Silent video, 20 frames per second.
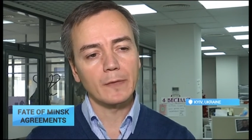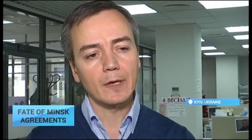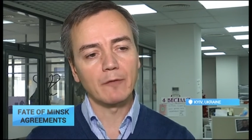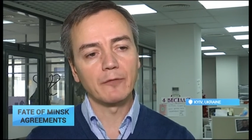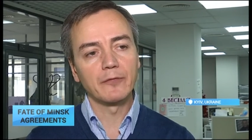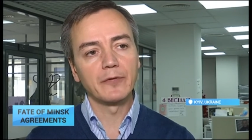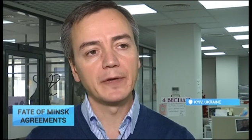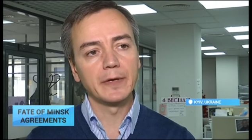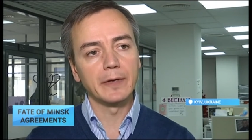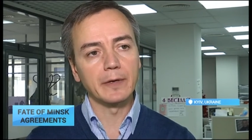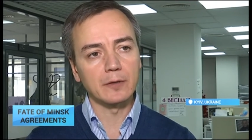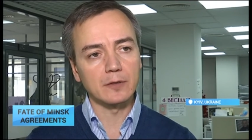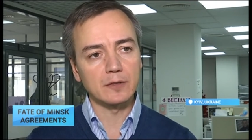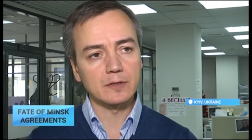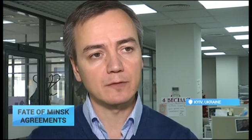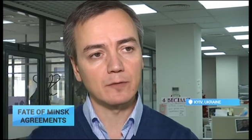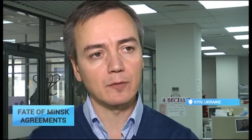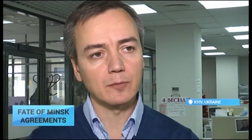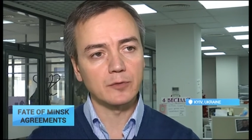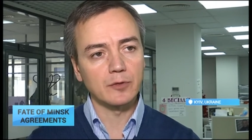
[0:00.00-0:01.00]

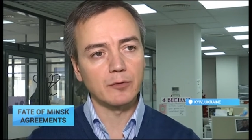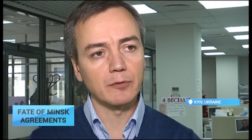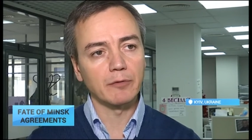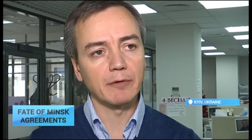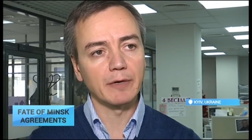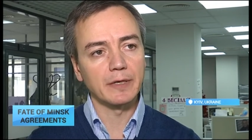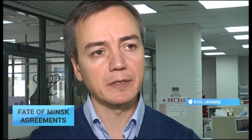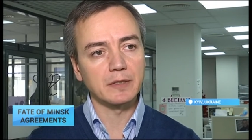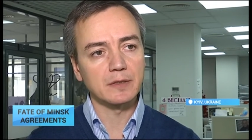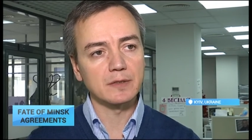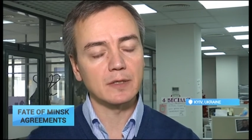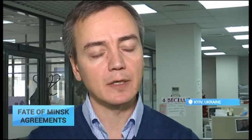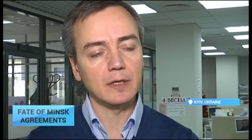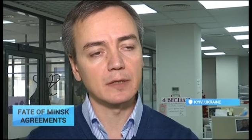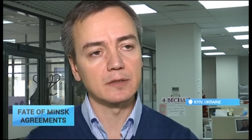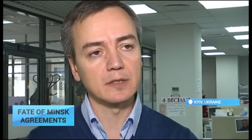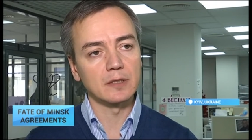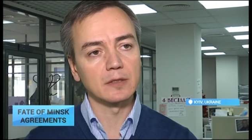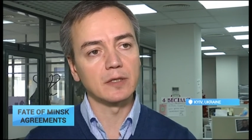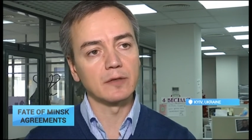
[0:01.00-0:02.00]
fears from the Ukrainian
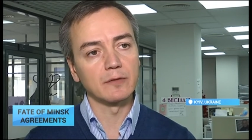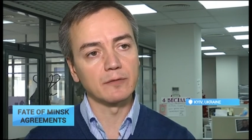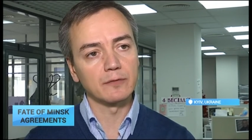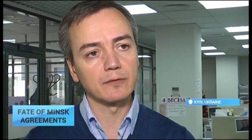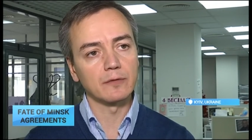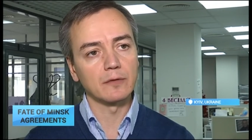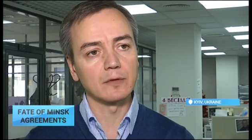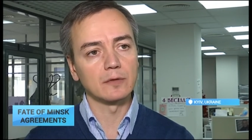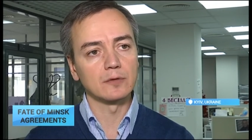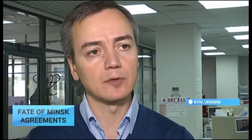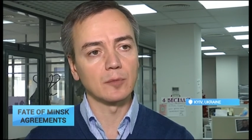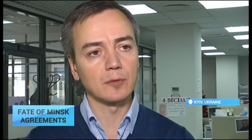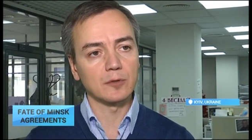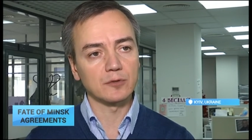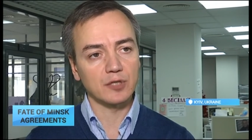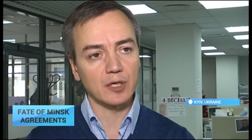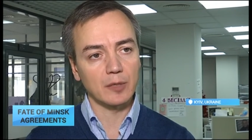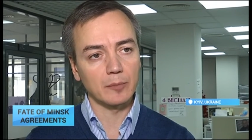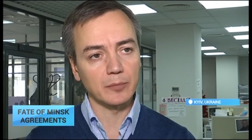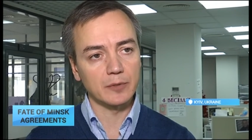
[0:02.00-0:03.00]
side that if
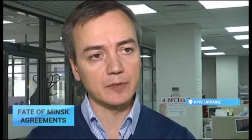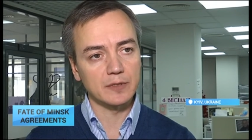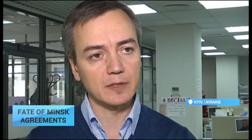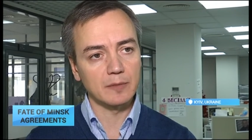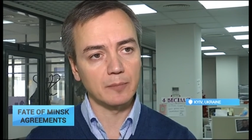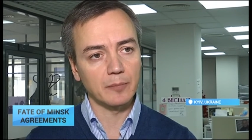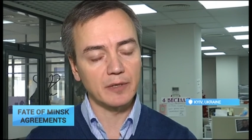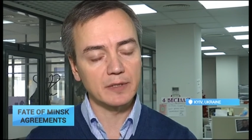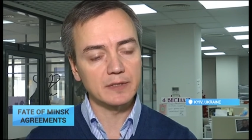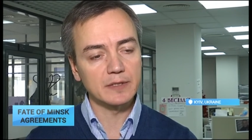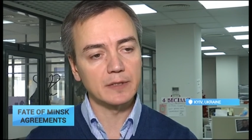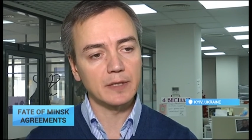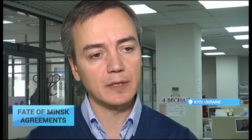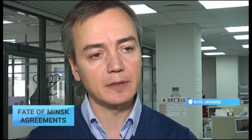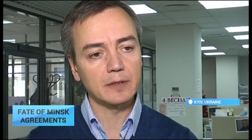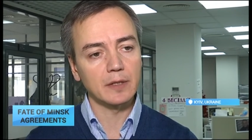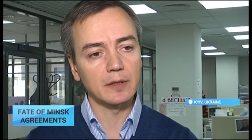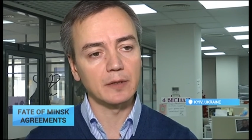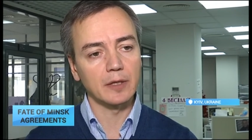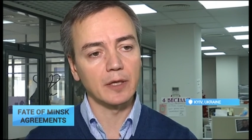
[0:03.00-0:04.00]
Donald Trump is the
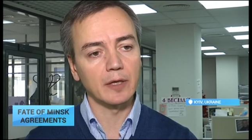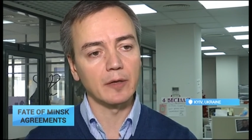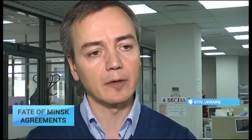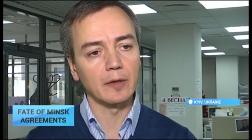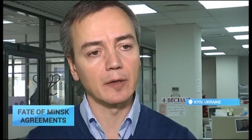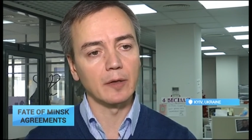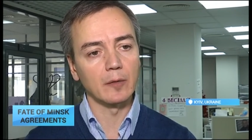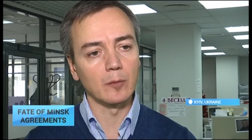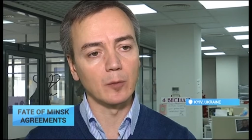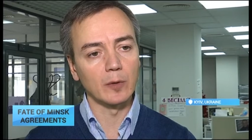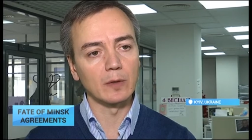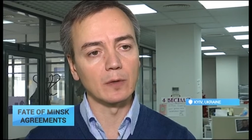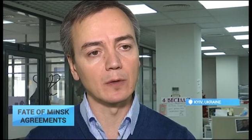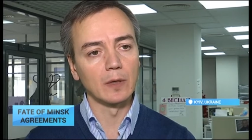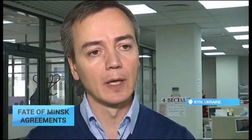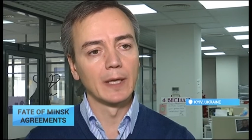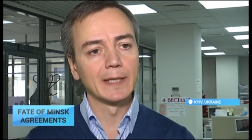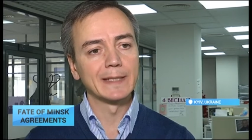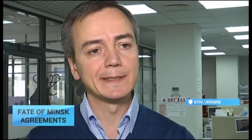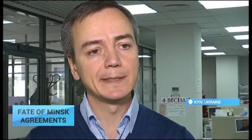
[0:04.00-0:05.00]
president and he will
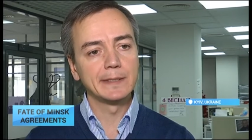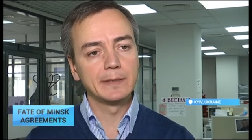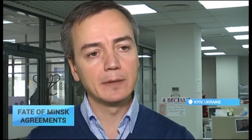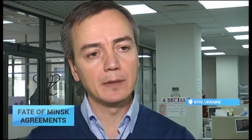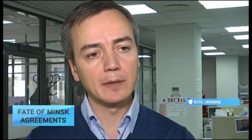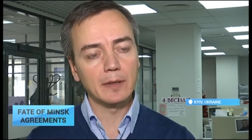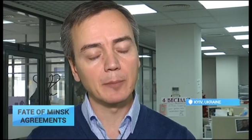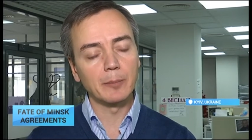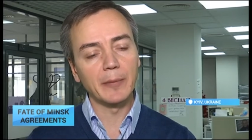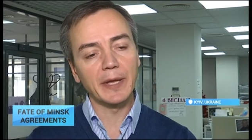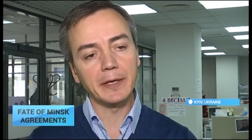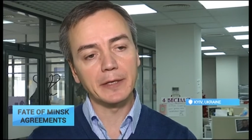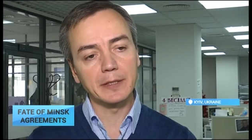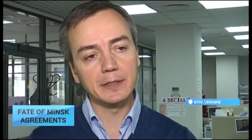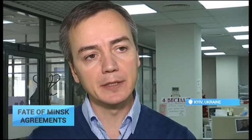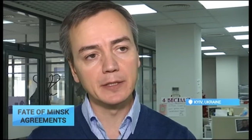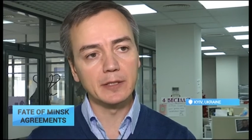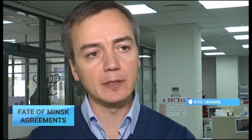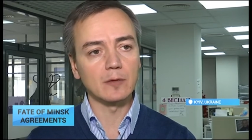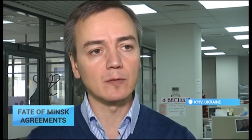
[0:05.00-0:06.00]
make a
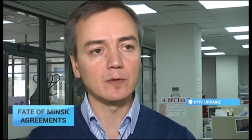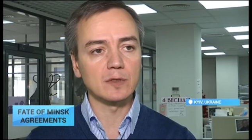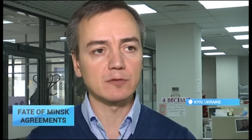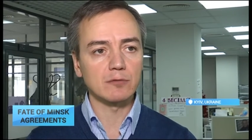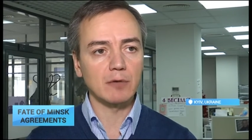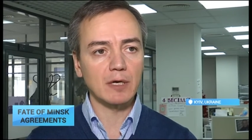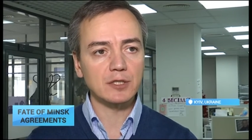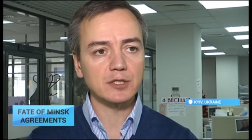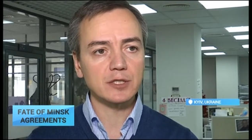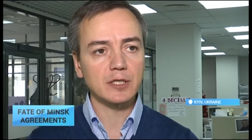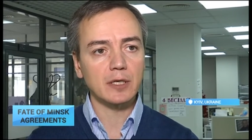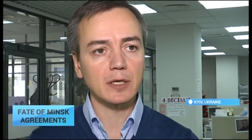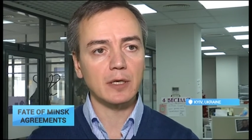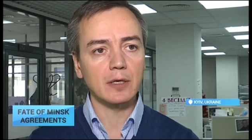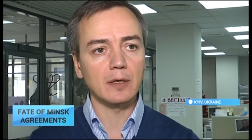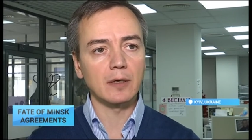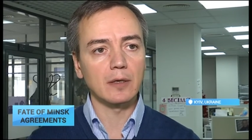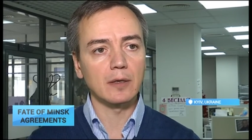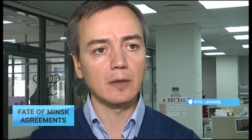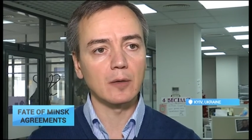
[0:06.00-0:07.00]
deal with
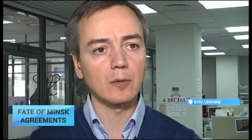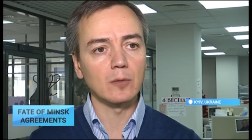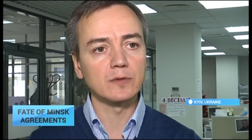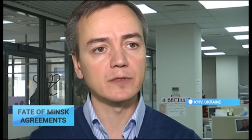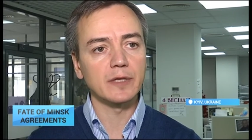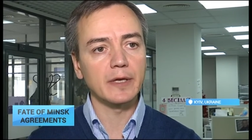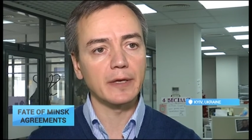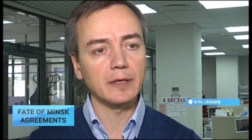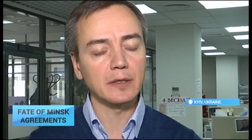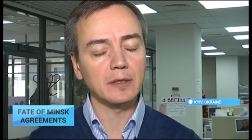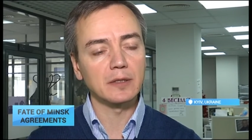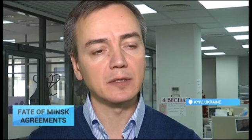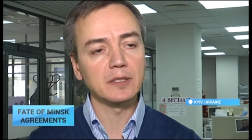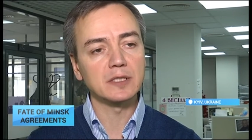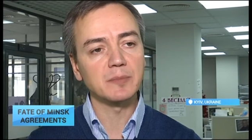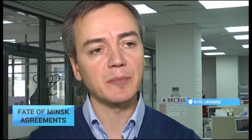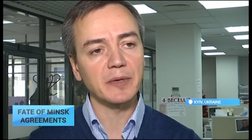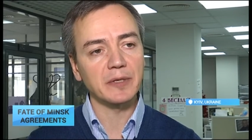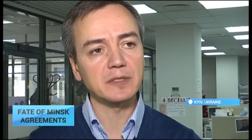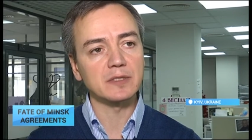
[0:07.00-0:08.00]
Russia on the
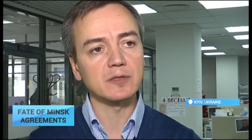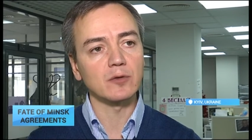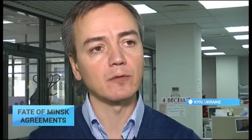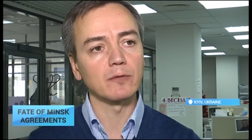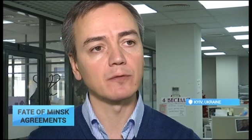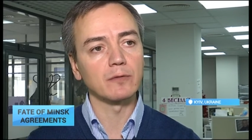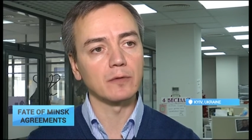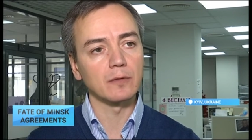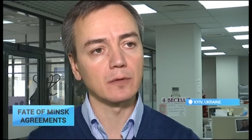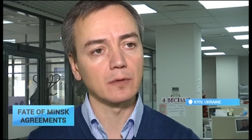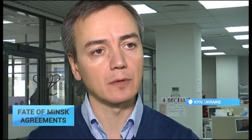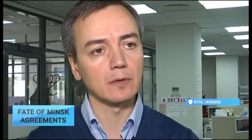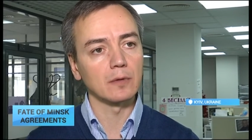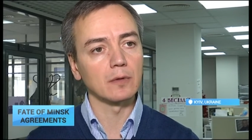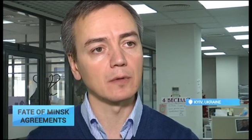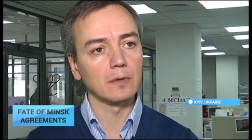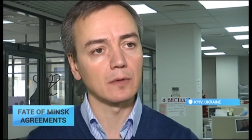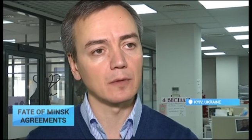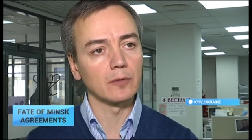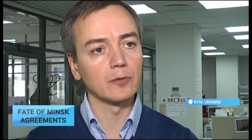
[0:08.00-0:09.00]
expense of
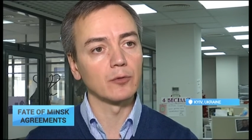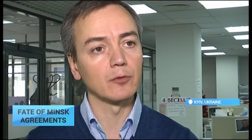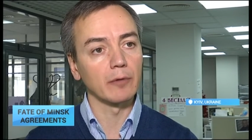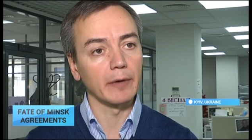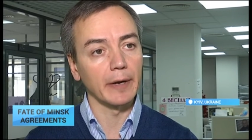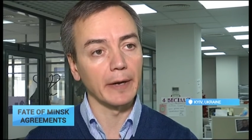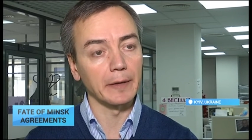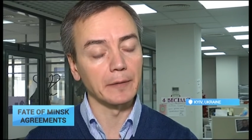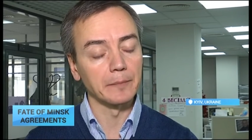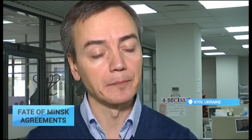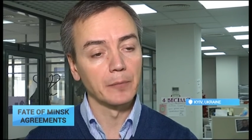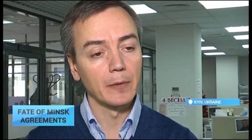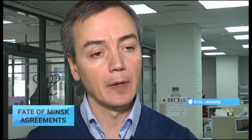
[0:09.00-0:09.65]
Ukraine.